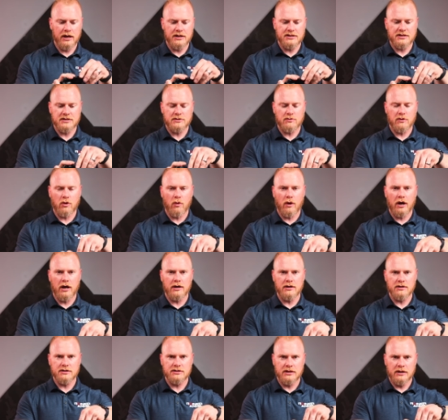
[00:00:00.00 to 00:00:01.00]
It just
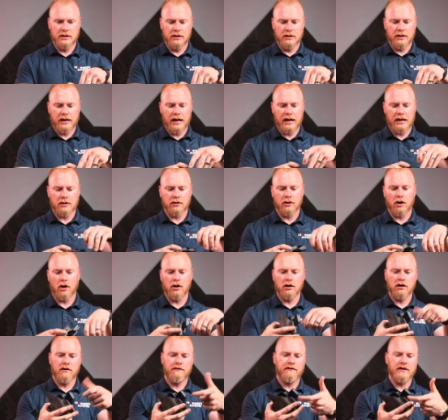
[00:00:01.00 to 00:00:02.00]
requires a
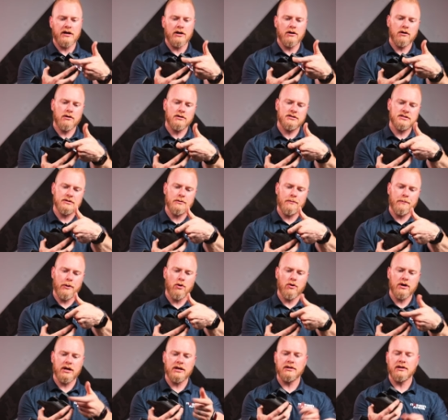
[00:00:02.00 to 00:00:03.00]
long finger to
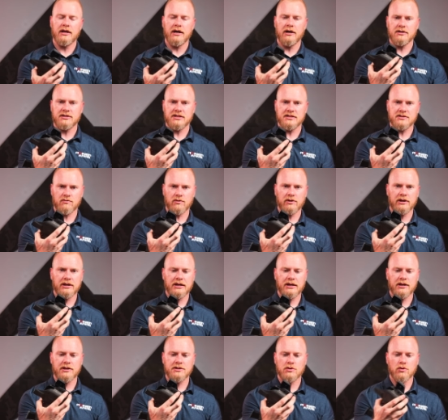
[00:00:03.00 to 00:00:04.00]
poke in there. It doesn't really
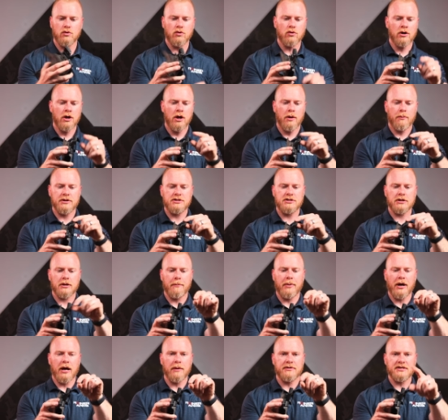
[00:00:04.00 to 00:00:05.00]
need a tool, but you can
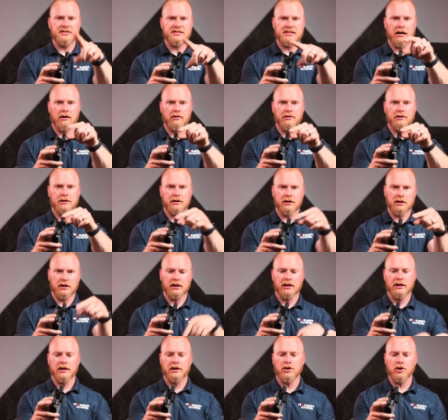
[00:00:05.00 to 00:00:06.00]
pop this out and then you can
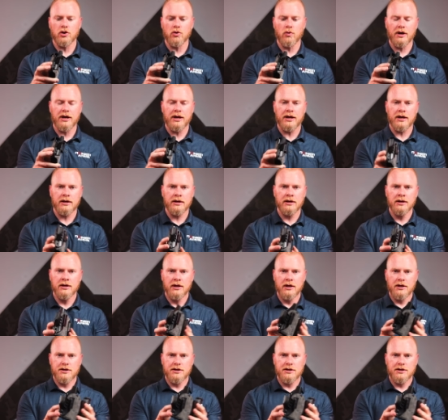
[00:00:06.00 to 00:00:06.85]
click a new one in.